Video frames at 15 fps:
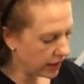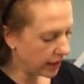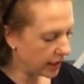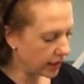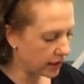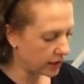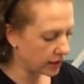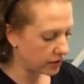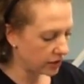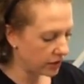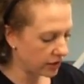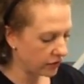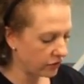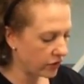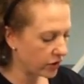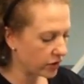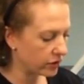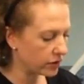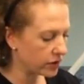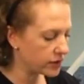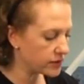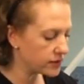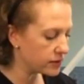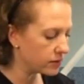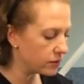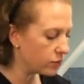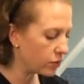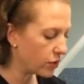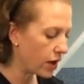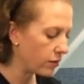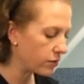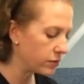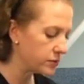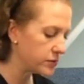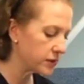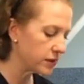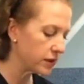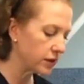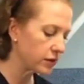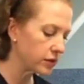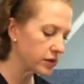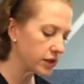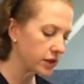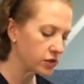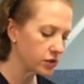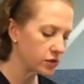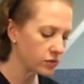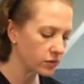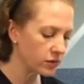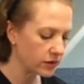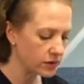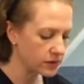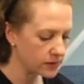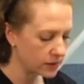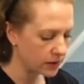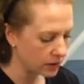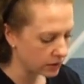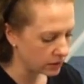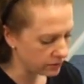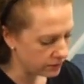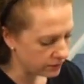and you have far less problems and irritations with the skin.